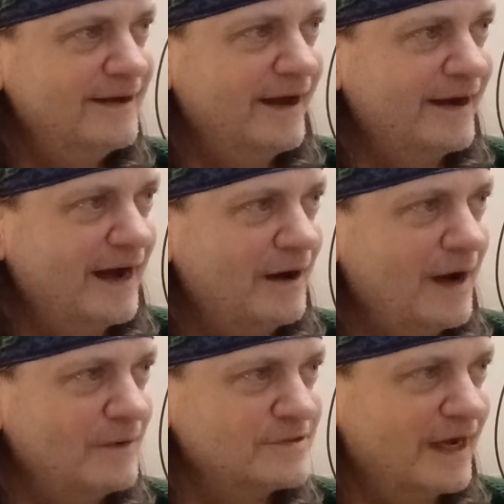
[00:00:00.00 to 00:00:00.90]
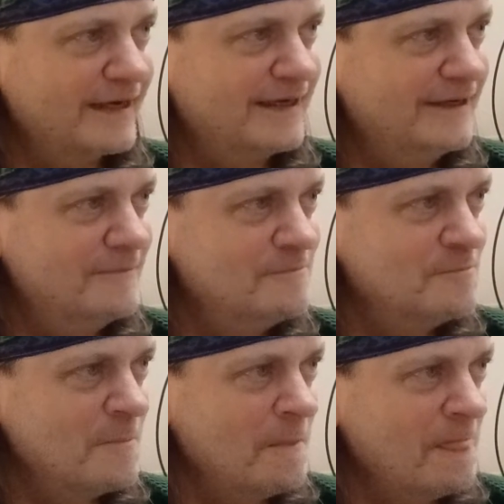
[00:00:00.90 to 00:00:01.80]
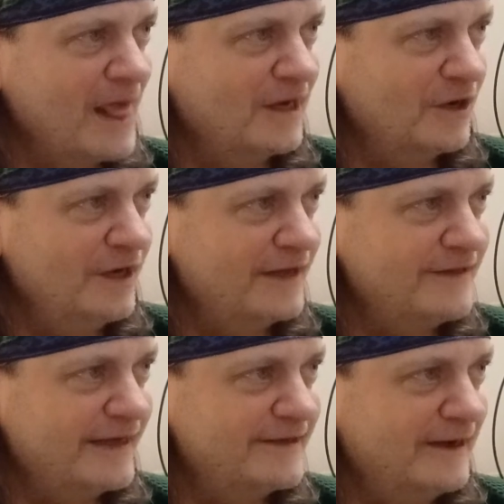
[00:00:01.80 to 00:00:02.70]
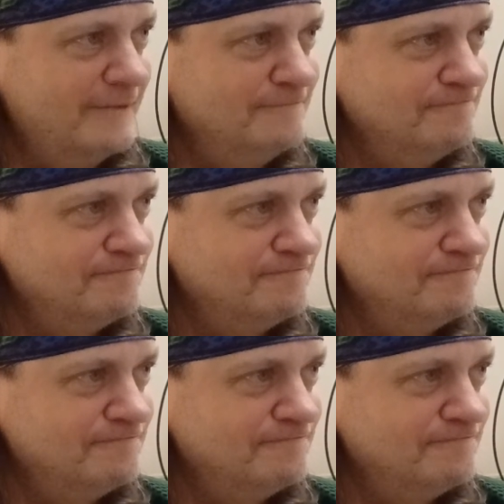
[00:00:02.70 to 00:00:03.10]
and I was like looking at that